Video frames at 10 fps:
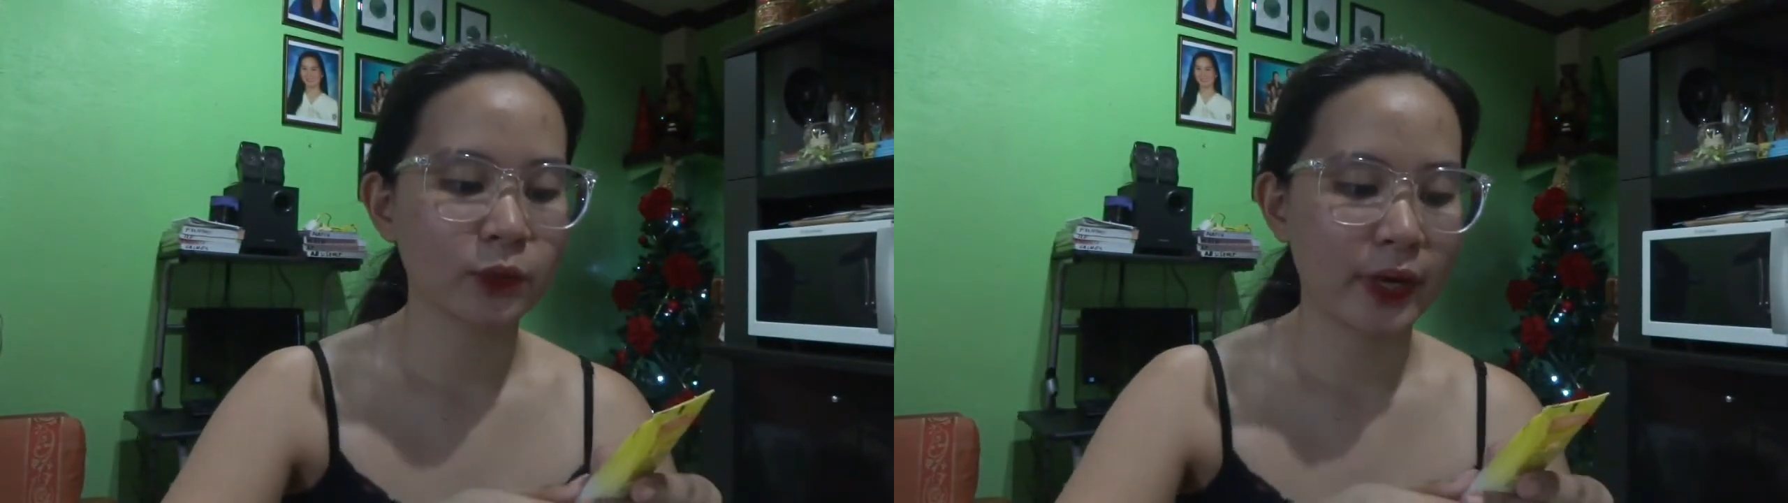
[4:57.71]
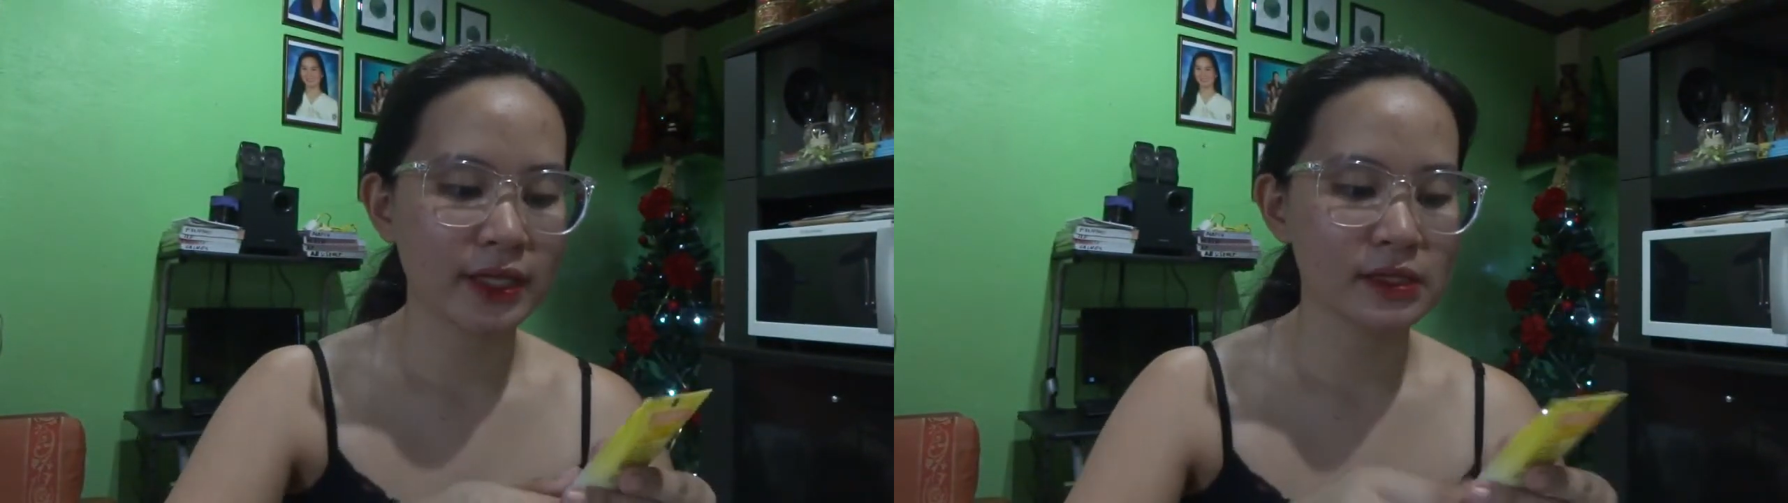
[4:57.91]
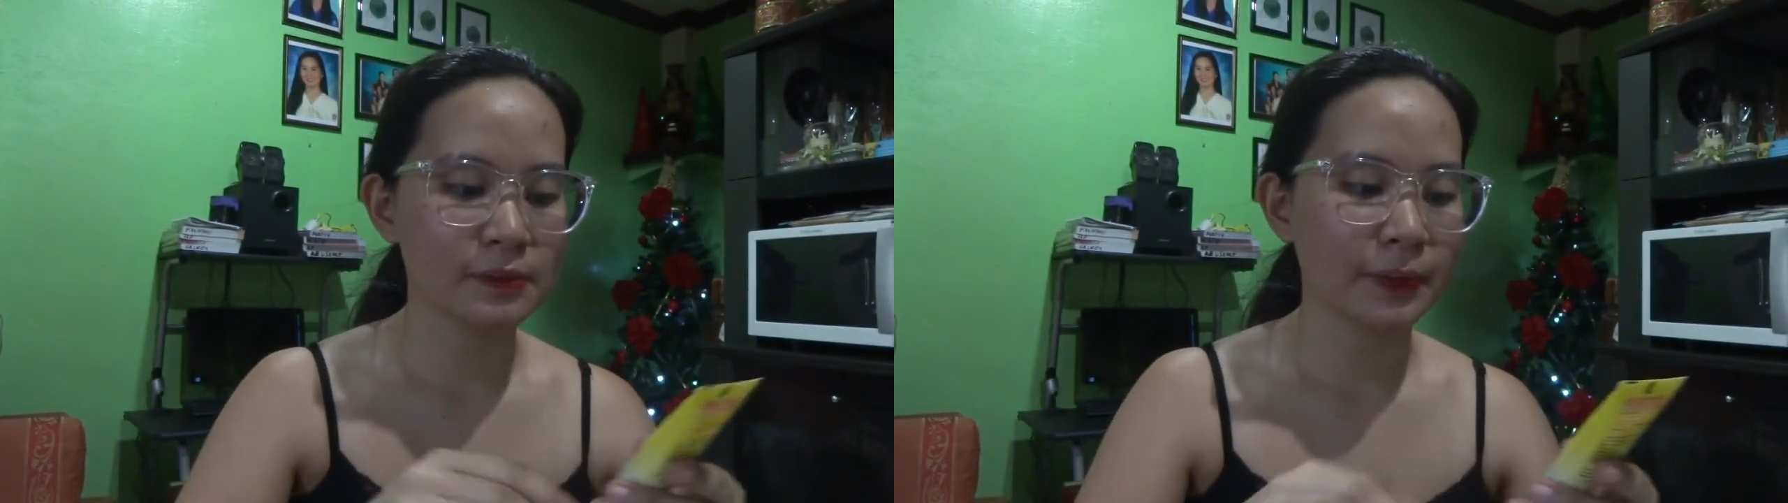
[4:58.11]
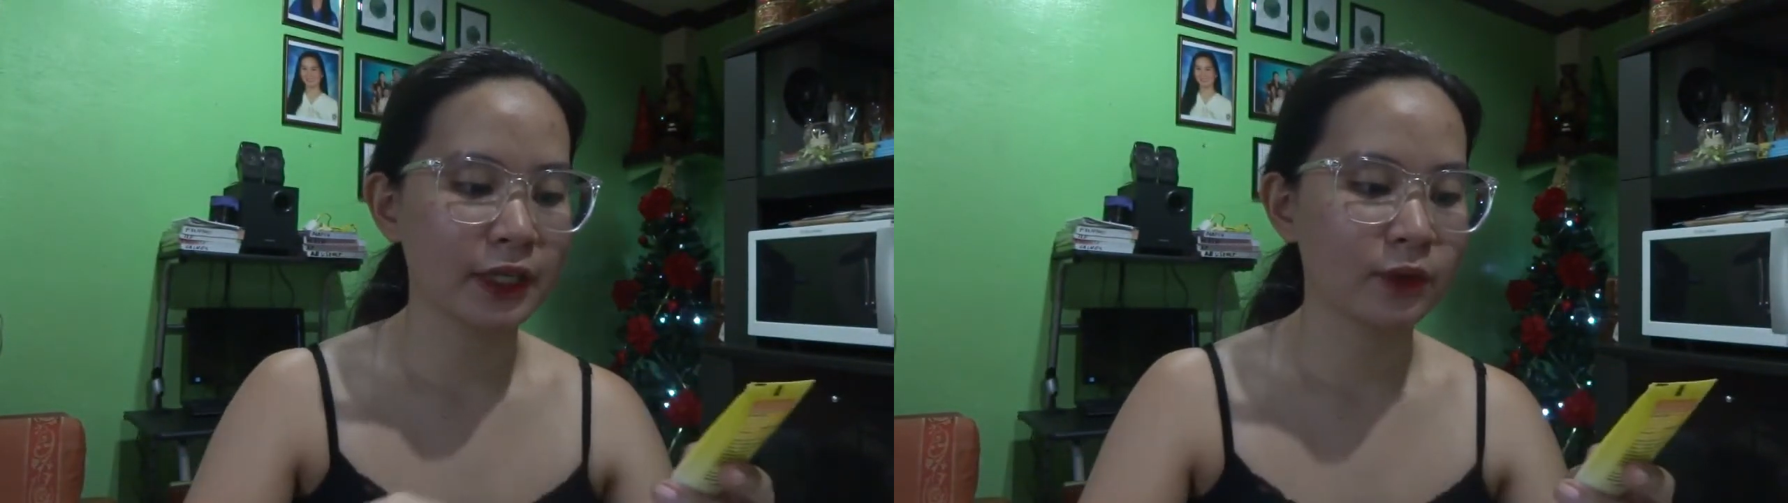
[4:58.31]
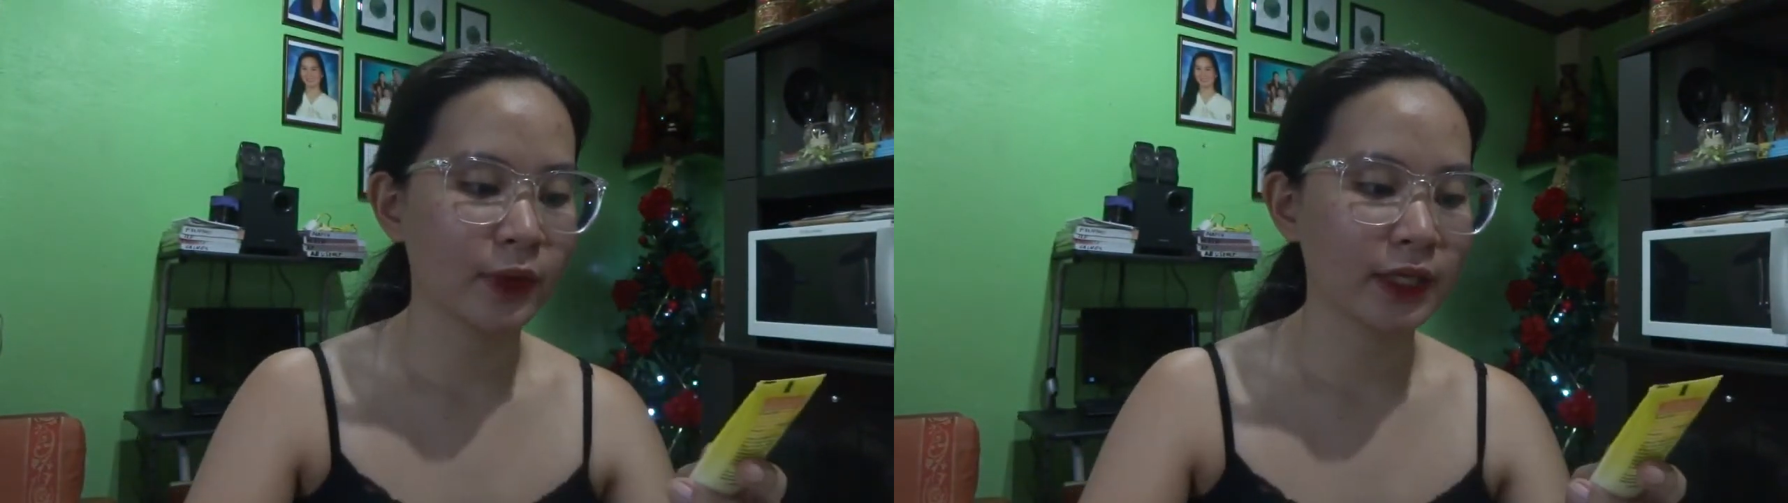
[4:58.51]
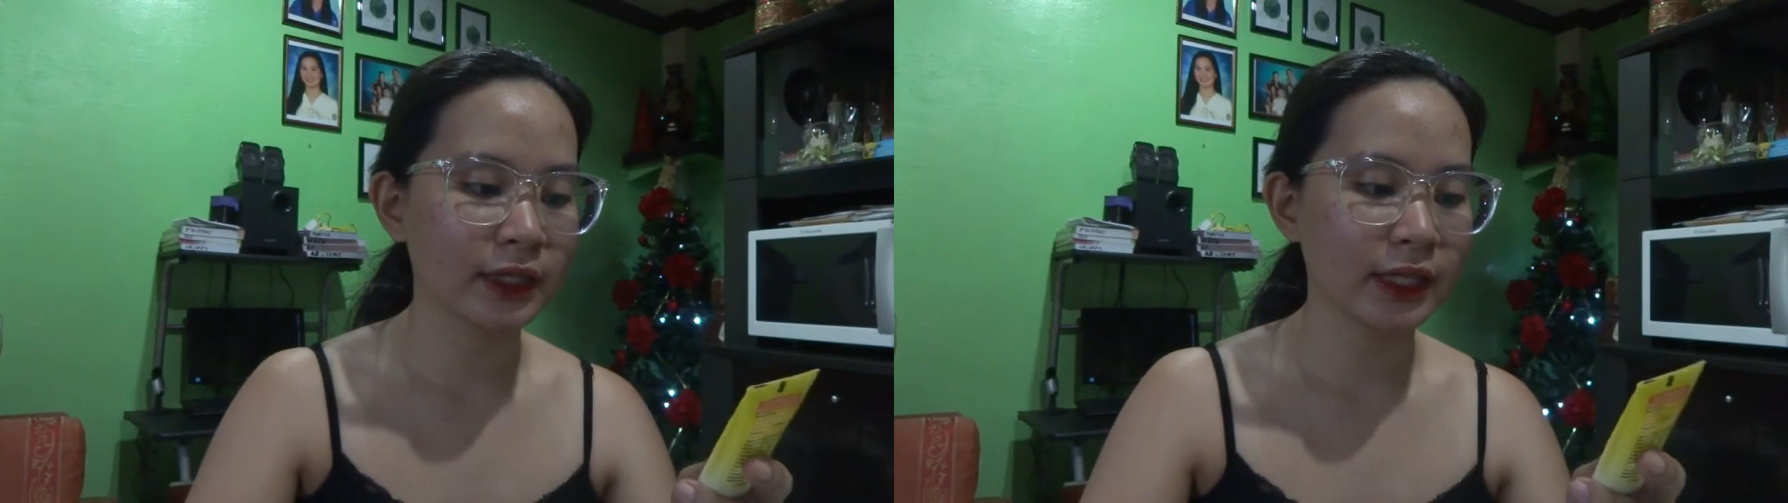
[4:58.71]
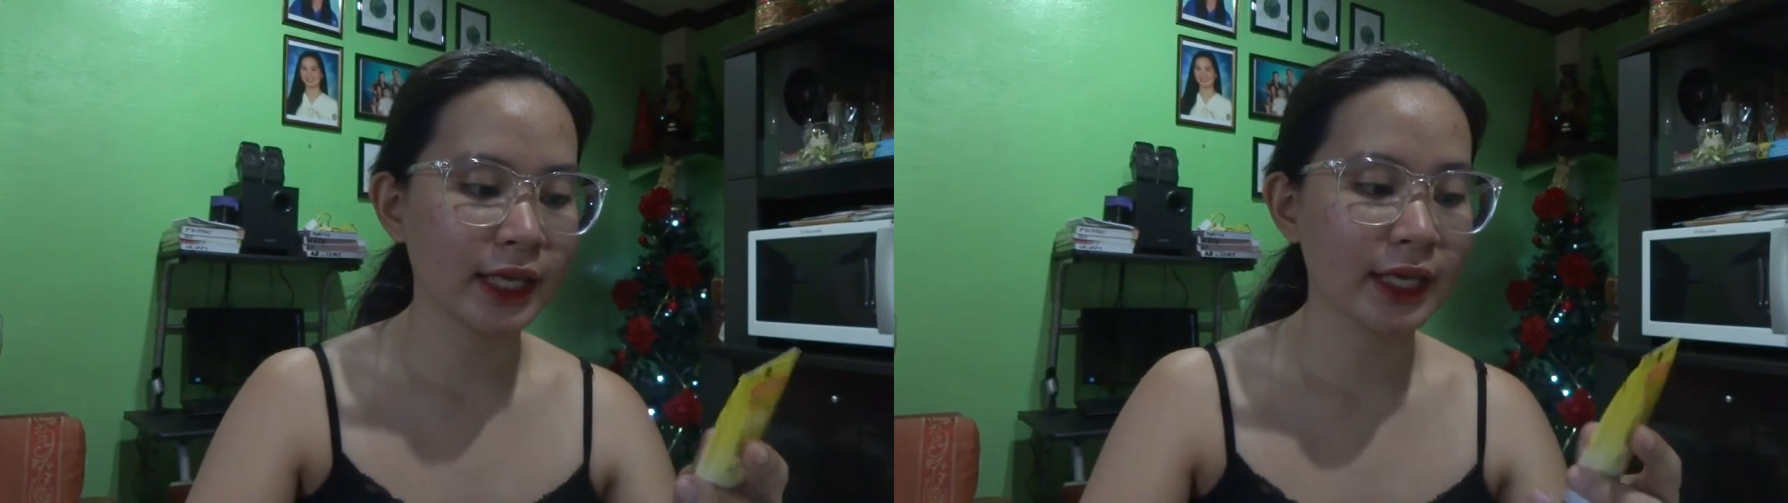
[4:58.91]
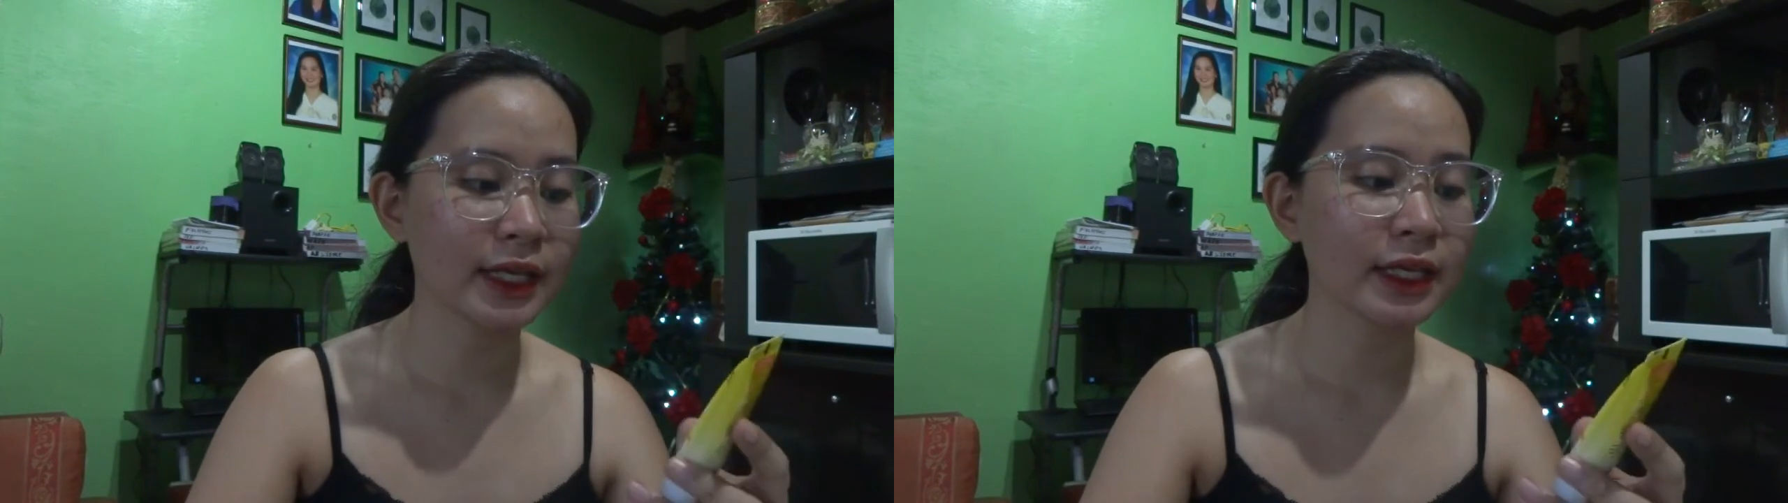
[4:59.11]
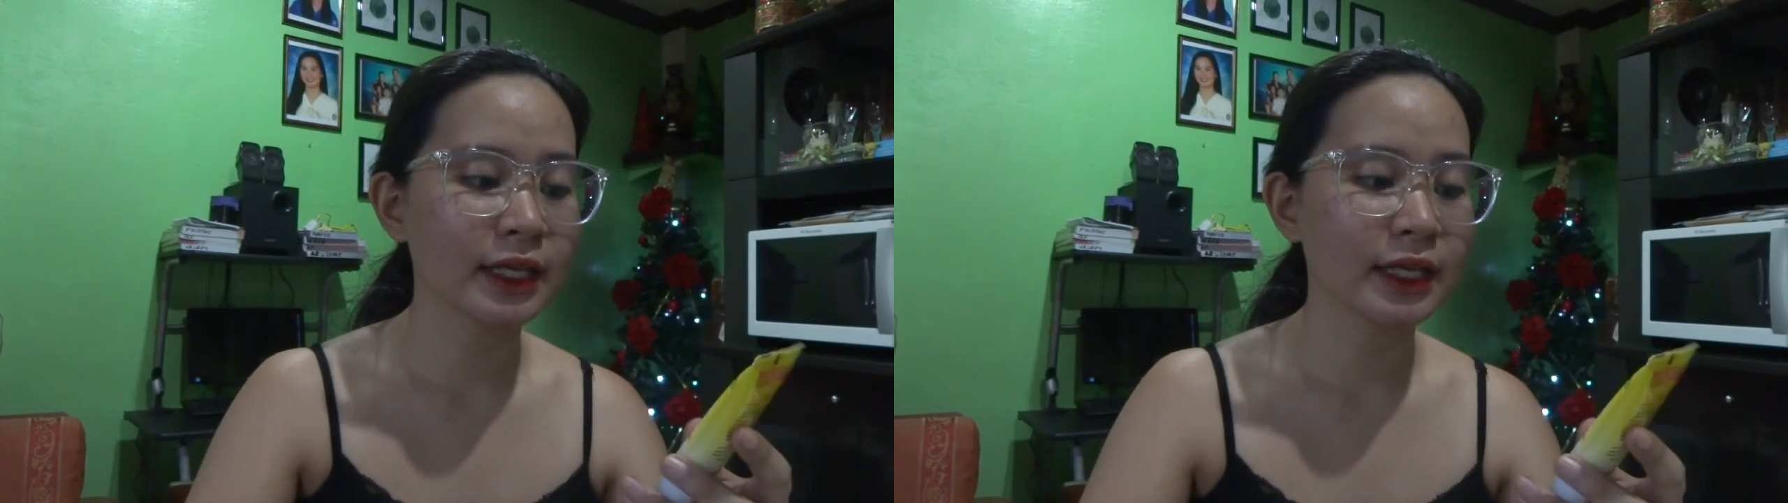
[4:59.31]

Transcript: White Speed Whitening